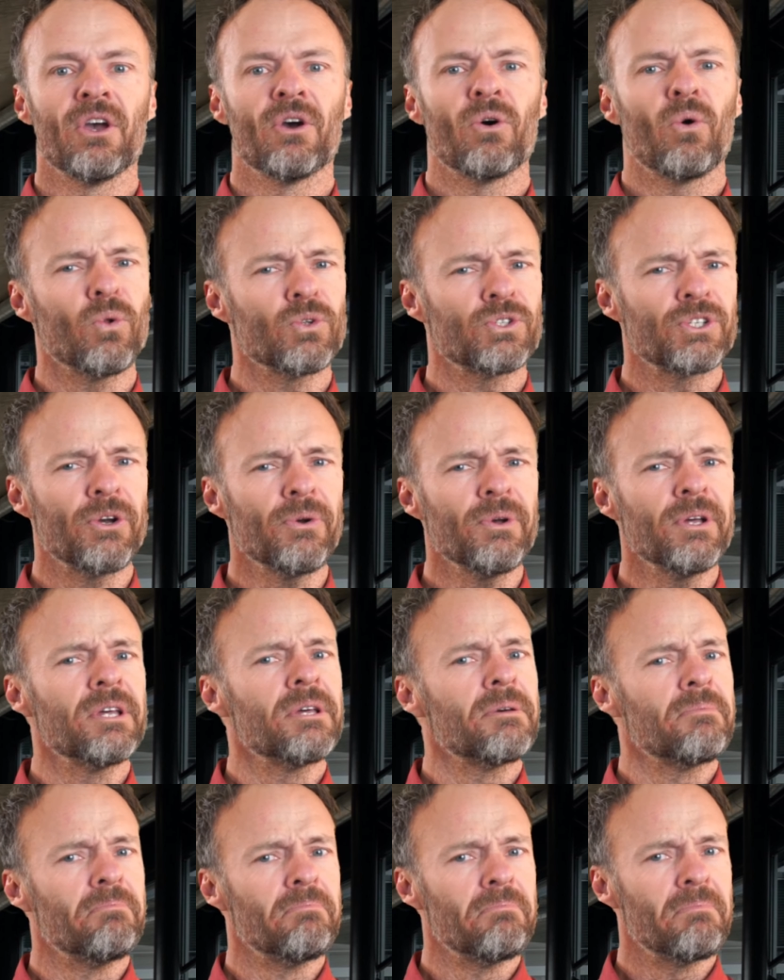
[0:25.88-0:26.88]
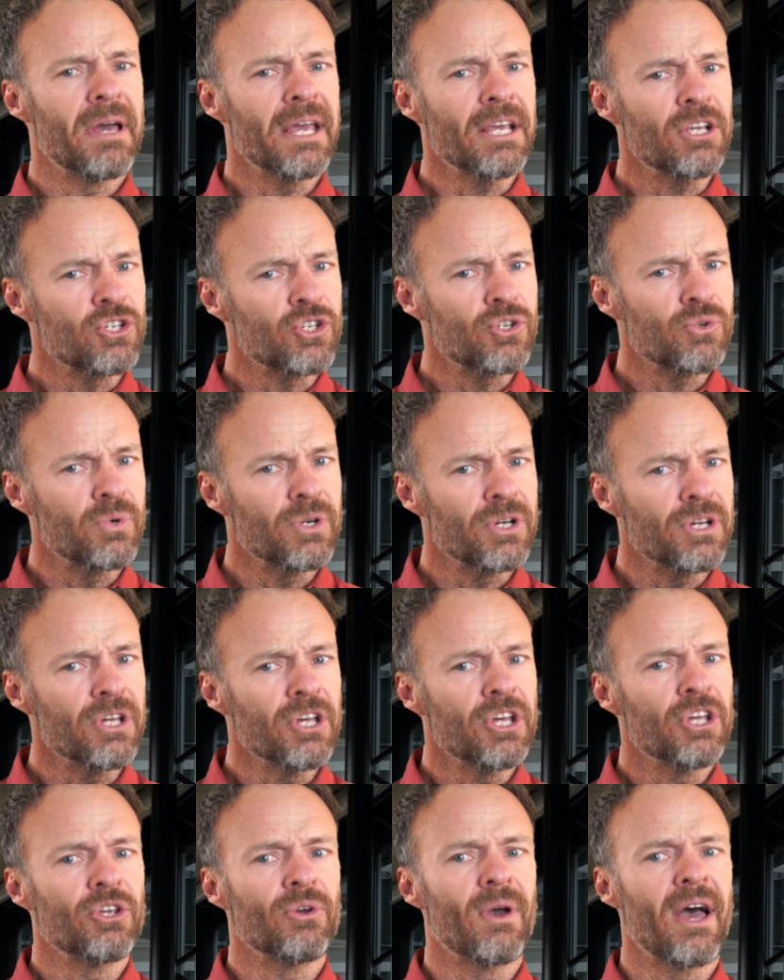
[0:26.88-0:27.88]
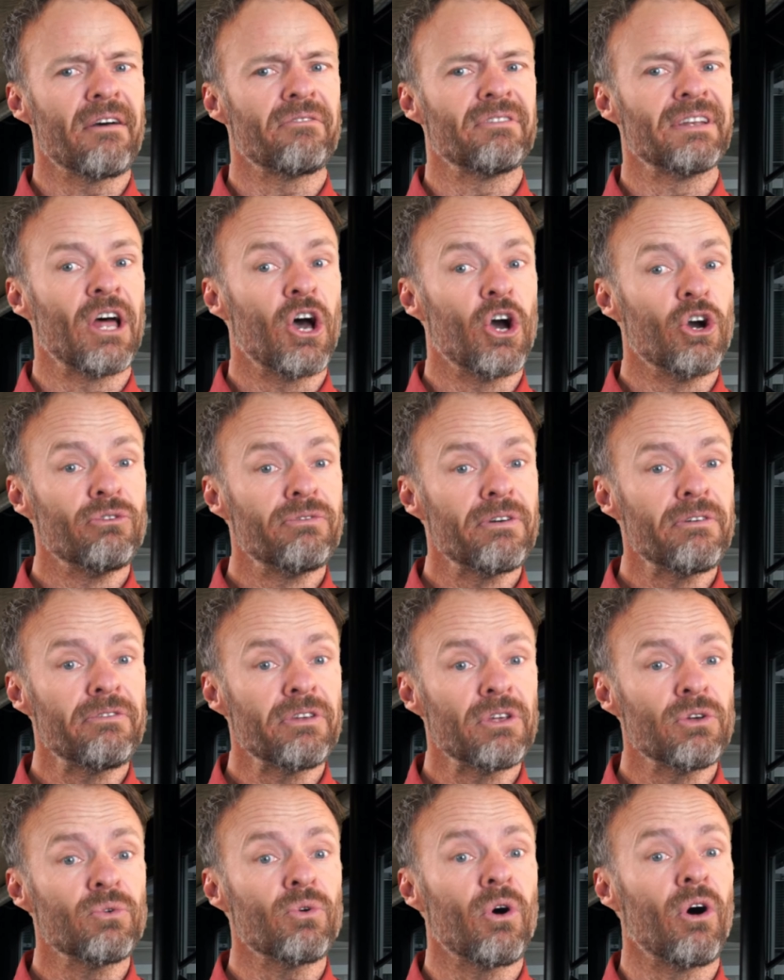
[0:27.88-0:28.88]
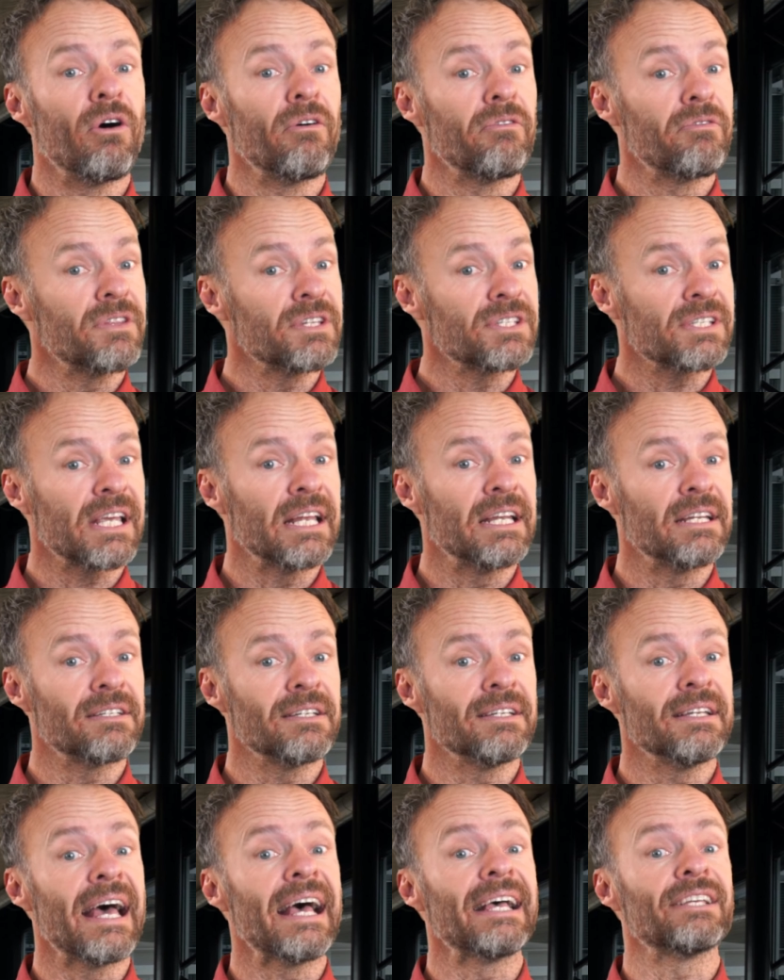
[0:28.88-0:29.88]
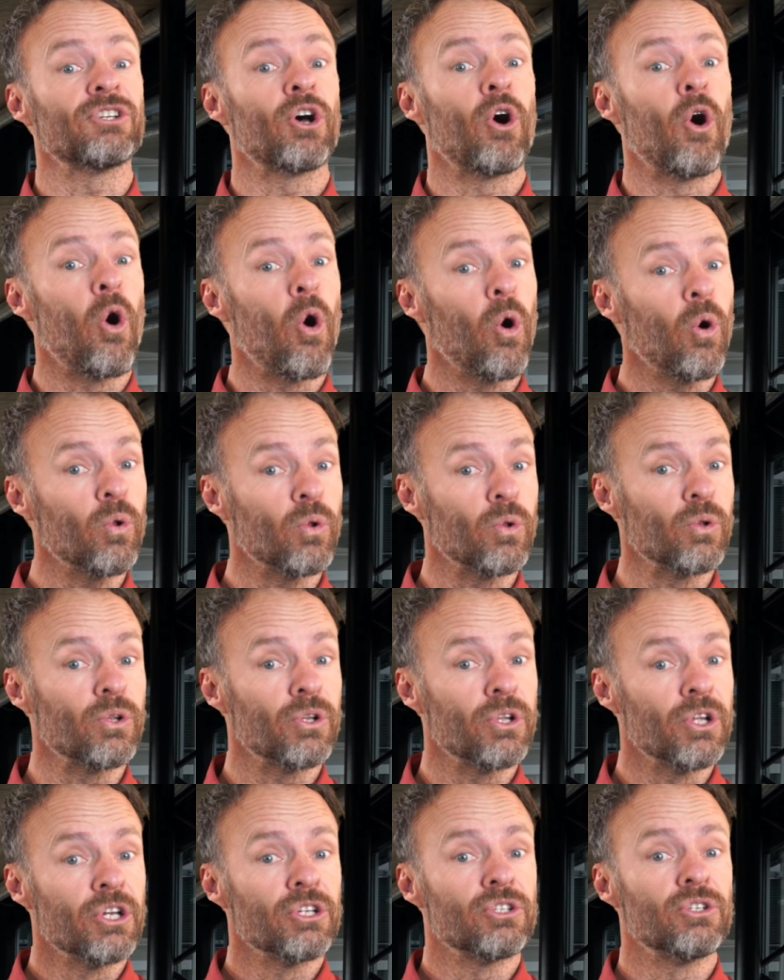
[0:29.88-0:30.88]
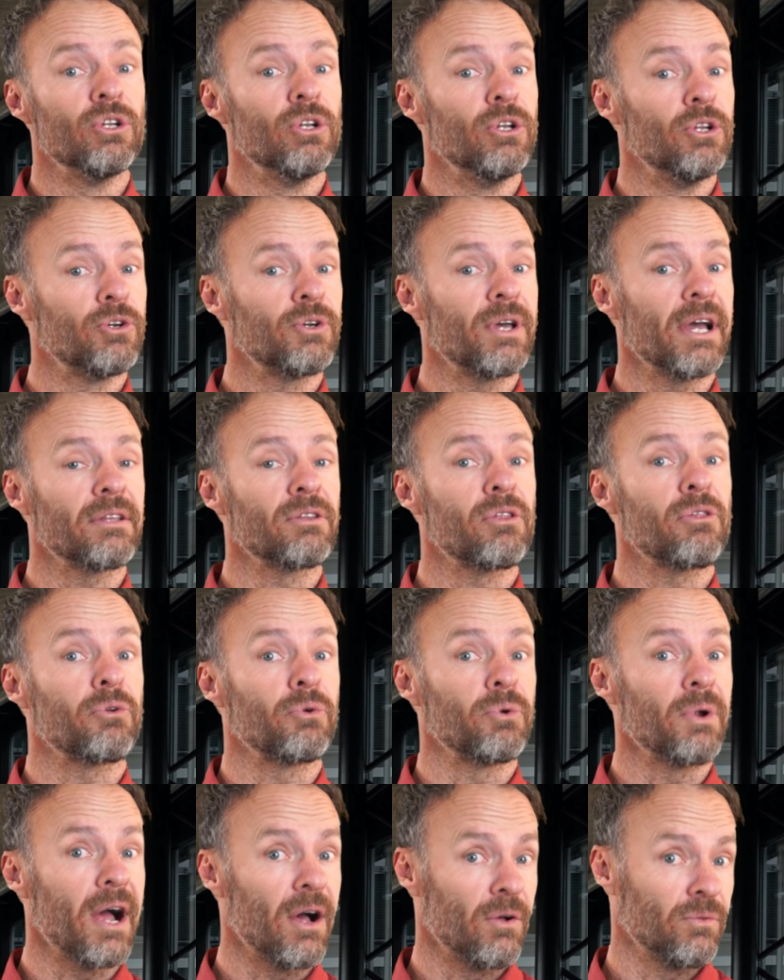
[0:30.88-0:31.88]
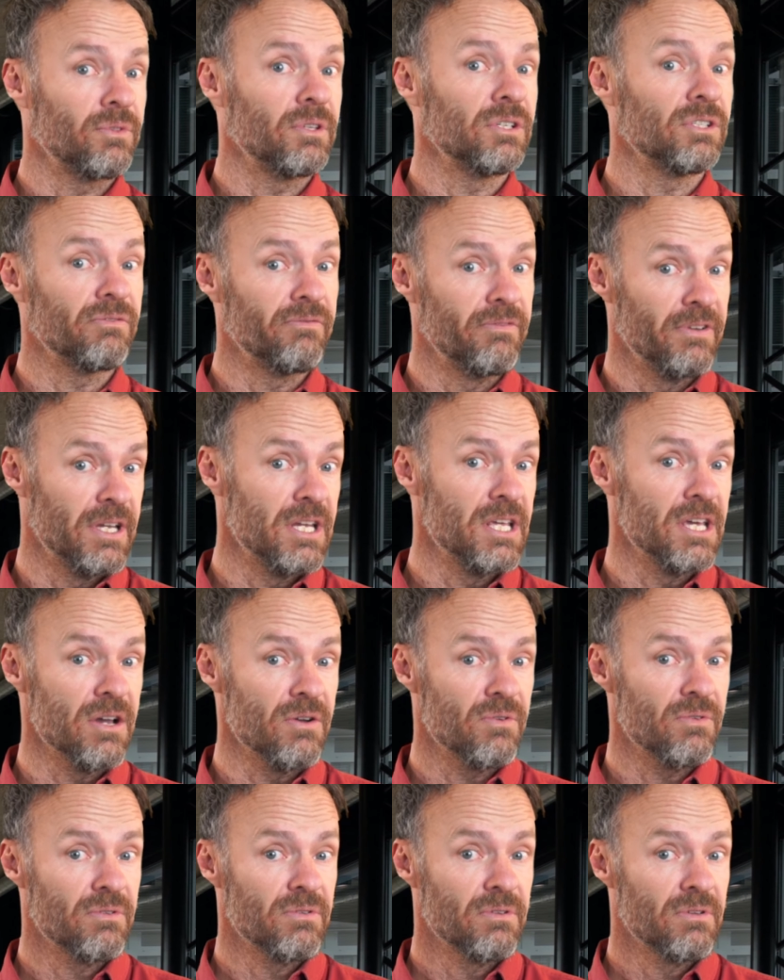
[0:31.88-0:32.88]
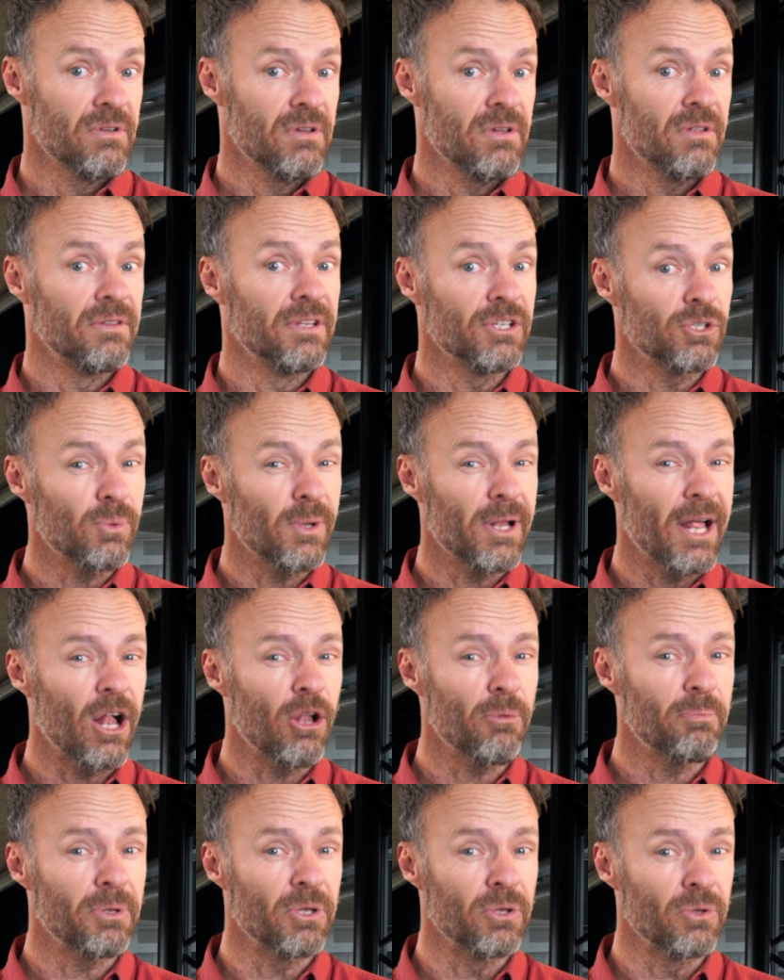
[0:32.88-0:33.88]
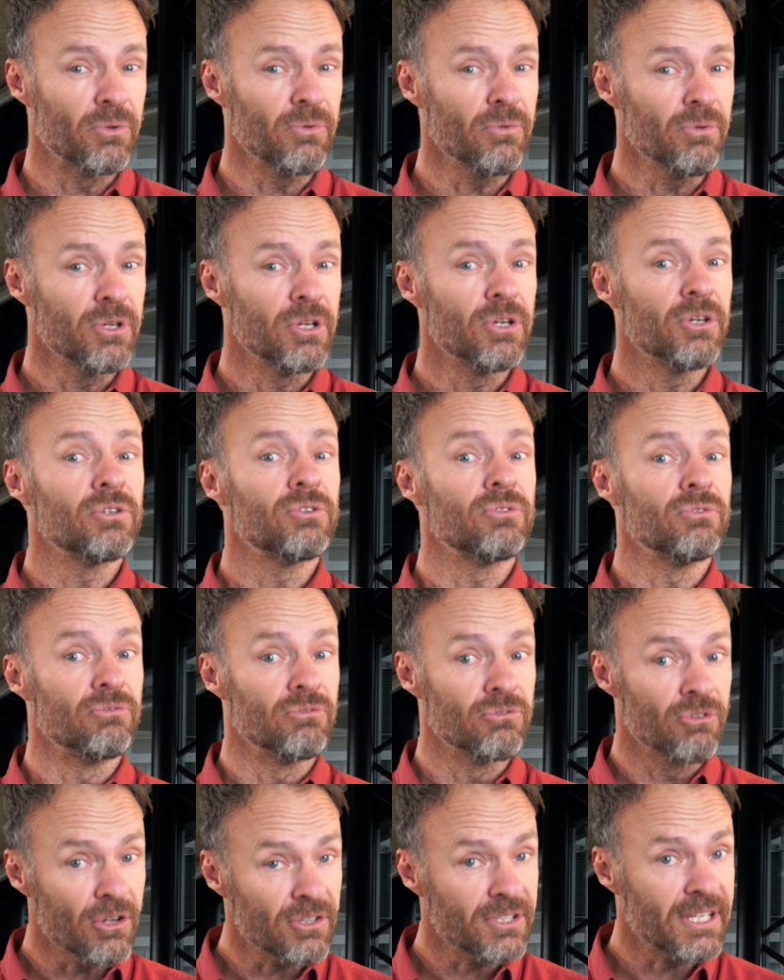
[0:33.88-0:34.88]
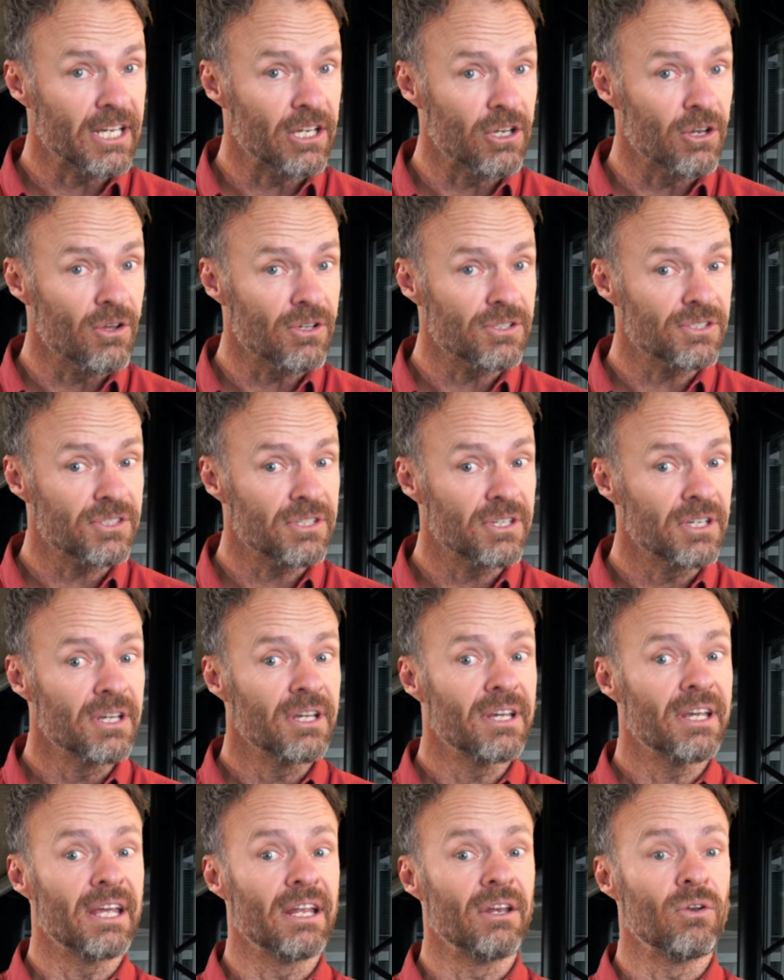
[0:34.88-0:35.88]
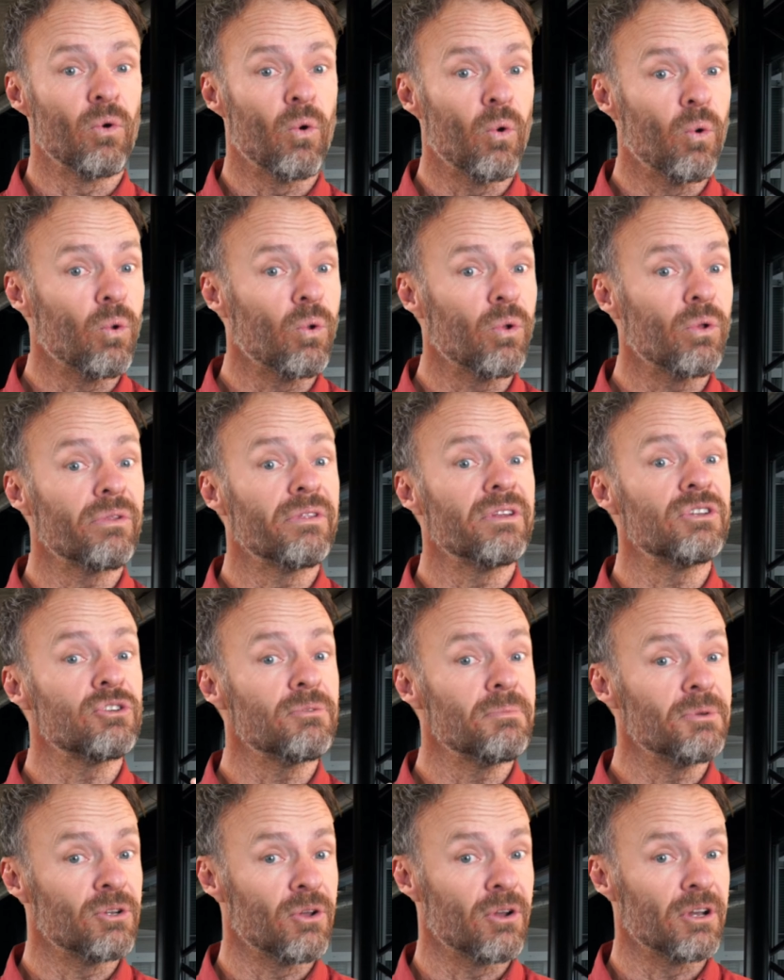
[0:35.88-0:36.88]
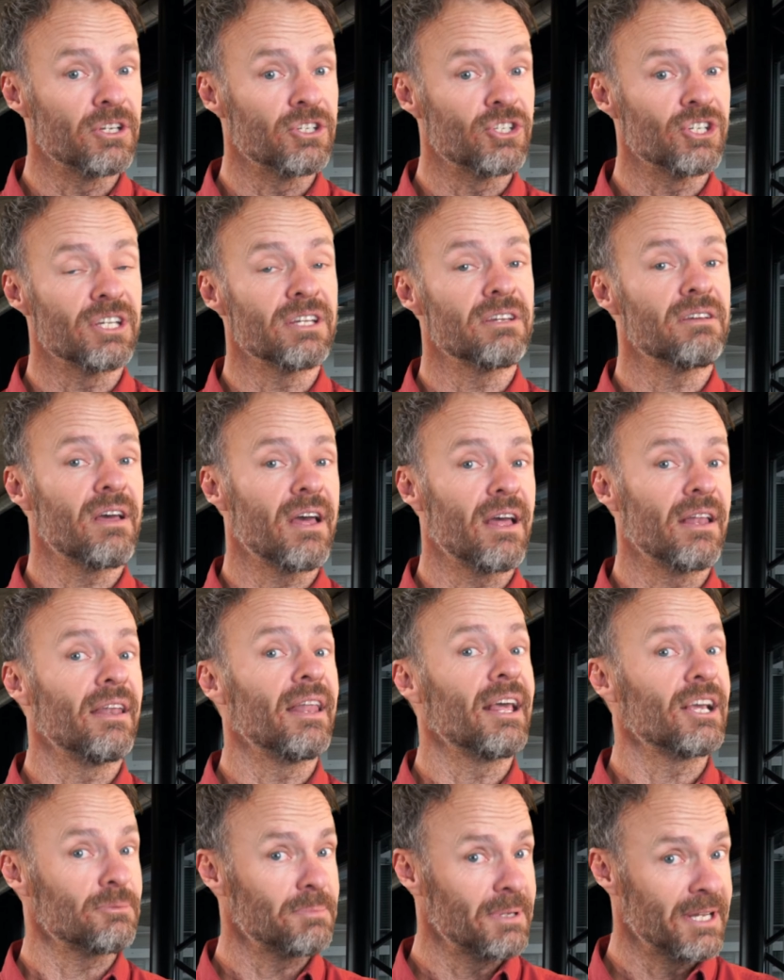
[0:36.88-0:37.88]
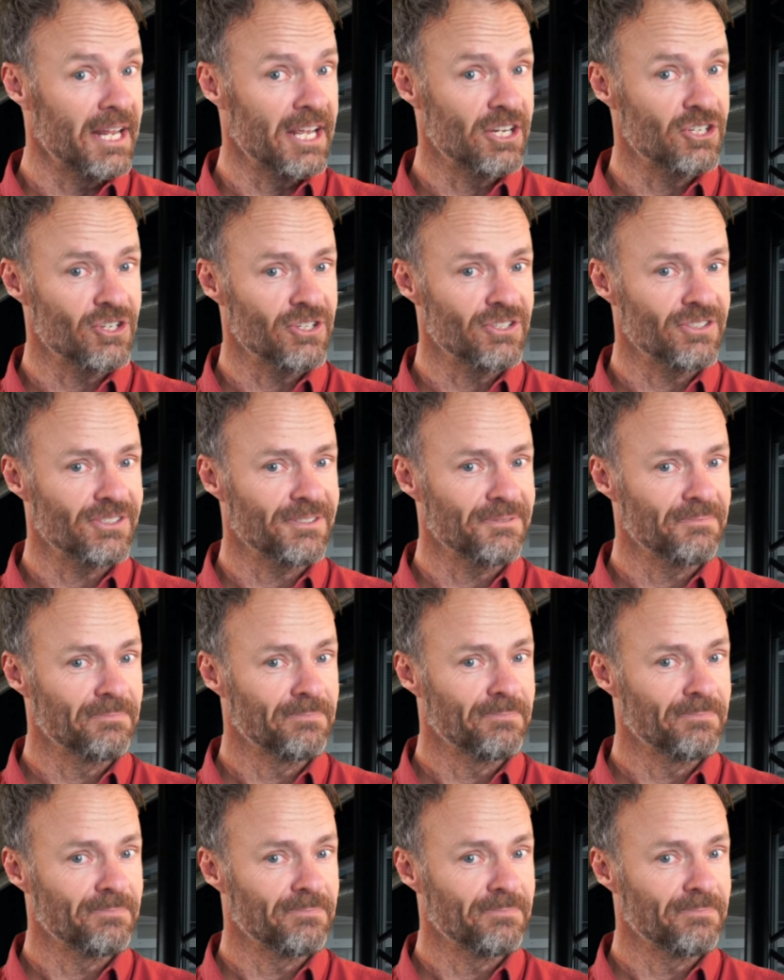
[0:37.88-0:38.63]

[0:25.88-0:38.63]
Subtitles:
Also, make sure you have an overview of the skeleton as a whole to look at throughout this video. This will help you to not get lost in all the terminology and explanations.